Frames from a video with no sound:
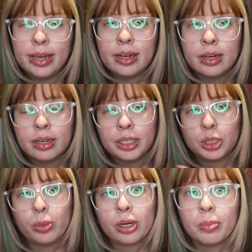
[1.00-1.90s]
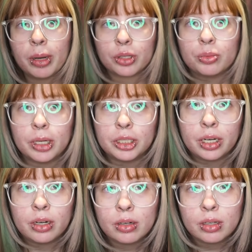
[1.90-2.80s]
Hey guys, welcome back to my
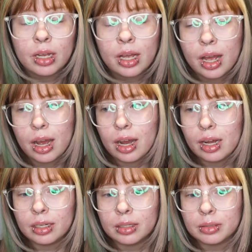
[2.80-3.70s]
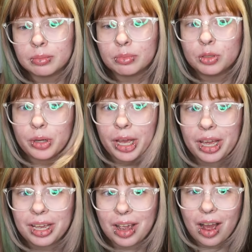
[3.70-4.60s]
channel.
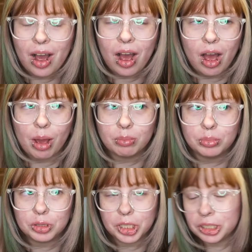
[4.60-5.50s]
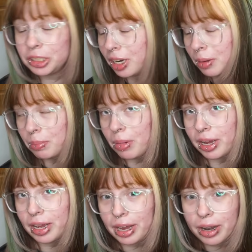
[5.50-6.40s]
Today I'm changing up
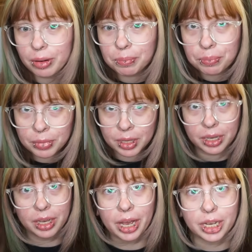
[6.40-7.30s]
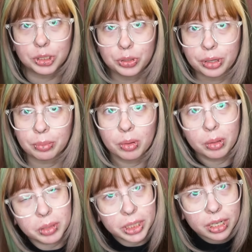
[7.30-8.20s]
my hair, as you can
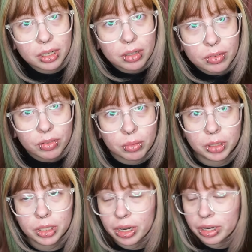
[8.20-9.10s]
probably tell from the